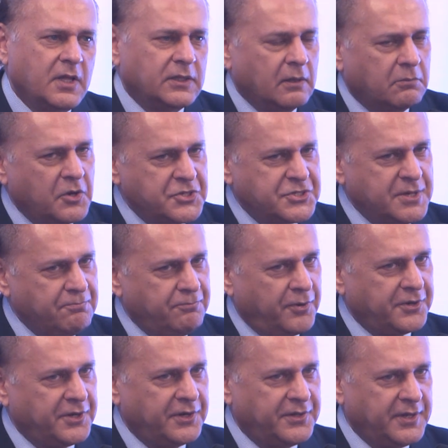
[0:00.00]
The most
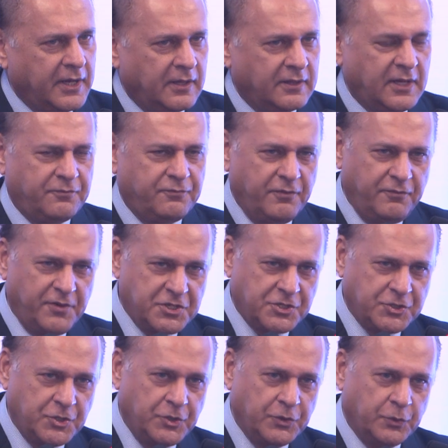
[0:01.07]
important thing that we wish
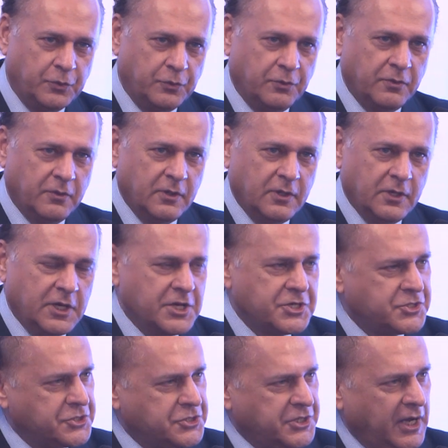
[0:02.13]
to do is
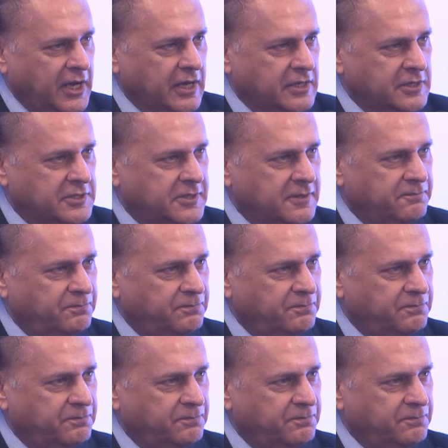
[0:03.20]
to change.